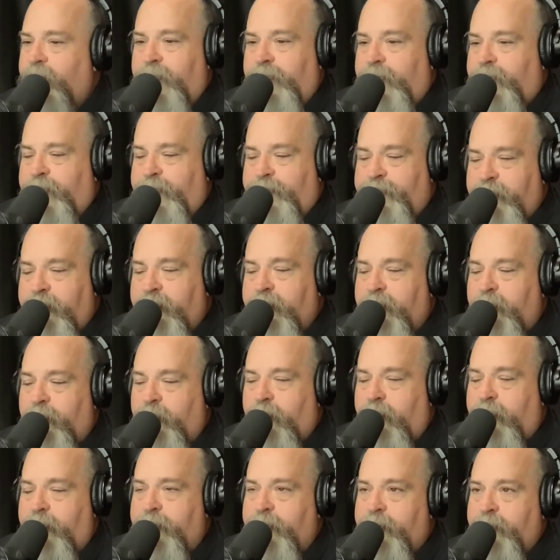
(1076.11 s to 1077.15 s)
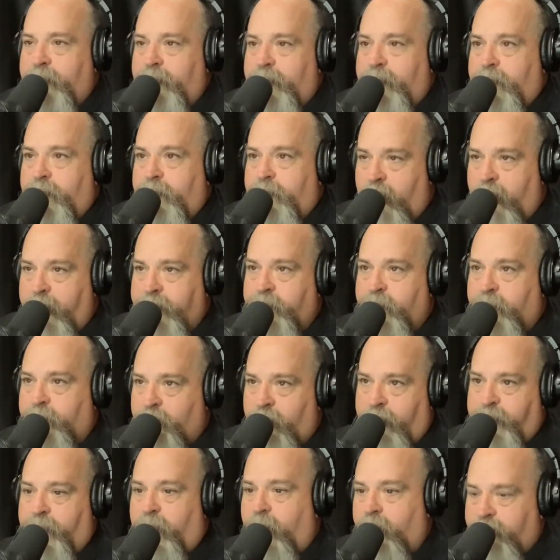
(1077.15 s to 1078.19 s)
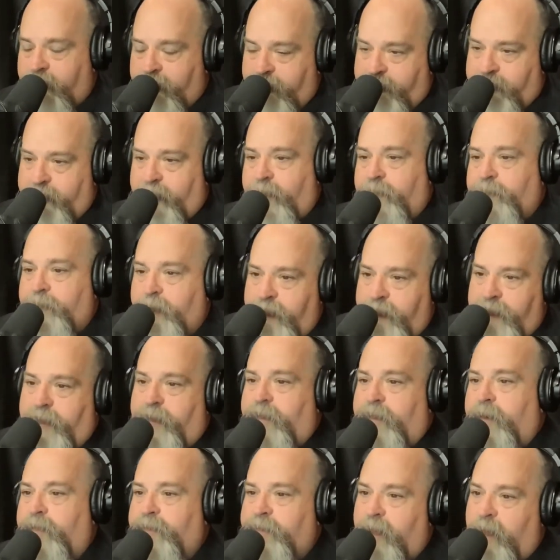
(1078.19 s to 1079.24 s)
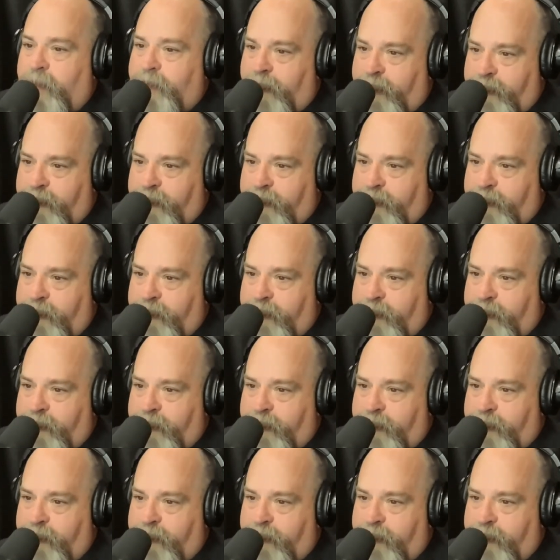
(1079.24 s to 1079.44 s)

And anyway, I took my dog to the same veterinarian every time.